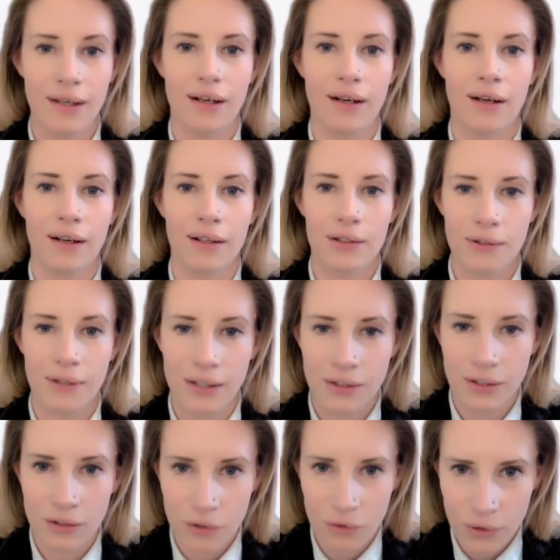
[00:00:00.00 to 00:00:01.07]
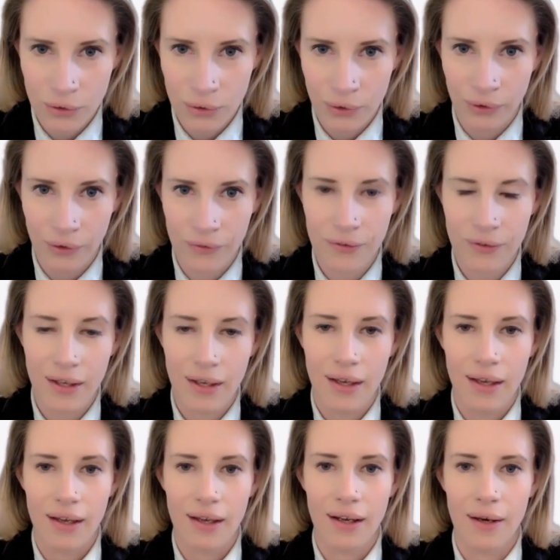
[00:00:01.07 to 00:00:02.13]
are creating the rules
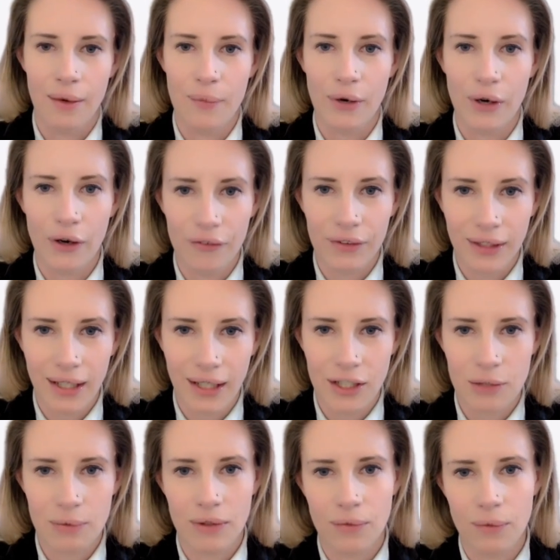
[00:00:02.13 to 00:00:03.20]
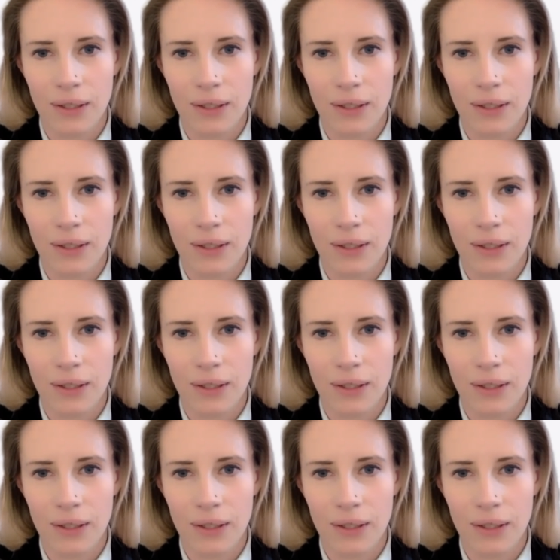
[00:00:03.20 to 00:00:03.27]
of engagement.